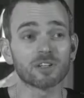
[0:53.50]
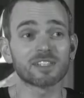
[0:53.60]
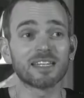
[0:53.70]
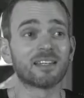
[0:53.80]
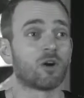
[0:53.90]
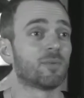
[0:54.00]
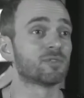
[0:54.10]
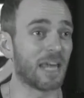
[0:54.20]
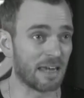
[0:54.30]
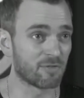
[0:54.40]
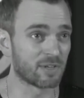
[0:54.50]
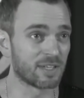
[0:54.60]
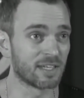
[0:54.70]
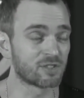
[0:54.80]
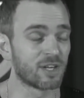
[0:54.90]
works in almost every
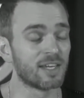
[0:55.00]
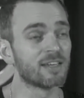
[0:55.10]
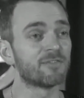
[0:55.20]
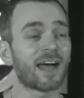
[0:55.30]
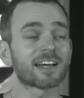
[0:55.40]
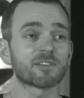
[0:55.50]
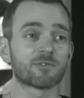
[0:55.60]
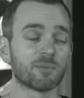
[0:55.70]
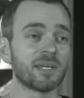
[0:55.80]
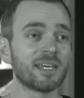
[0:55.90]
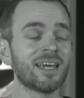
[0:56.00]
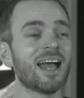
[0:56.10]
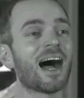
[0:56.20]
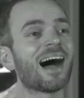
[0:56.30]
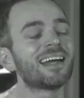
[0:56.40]
niche. In fact, for me,
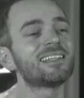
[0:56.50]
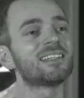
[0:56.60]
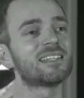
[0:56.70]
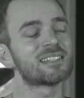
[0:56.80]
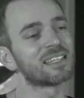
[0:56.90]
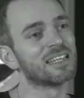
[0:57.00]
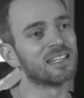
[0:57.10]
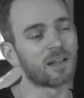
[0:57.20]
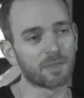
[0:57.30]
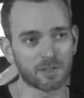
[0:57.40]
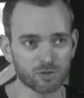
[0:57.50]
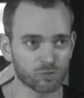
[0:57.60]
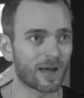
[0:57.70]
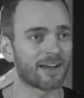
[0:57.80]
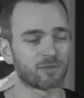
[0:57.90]
I did this in the
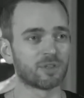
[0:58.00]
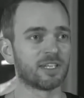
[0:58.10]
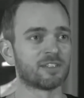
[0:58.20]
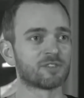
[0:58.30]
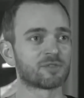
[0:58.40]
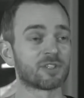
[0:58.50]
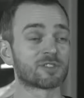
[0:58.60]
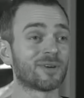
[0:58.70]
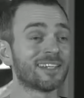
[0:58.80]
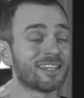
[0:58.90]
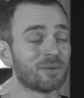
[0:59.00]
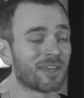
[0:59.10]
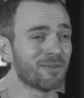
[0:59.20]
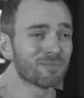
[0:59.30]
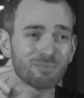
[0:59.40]
travel industry. So I did it with
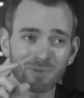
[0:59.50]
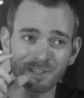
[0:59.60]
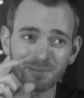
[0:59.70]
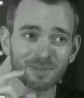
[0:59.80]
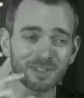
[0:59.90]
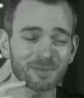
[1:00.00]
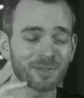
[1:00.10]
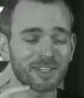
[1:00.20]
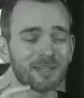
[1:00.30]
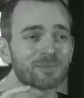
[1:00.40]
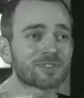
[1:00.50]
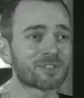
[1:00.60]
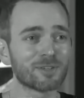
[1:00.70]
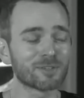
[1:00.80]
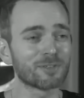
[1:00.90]
a really
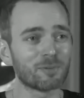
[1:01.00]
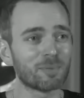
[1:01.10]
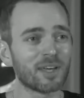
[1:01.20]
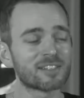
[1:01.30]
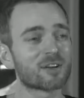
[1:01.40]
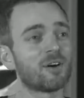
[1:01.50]
obscure little place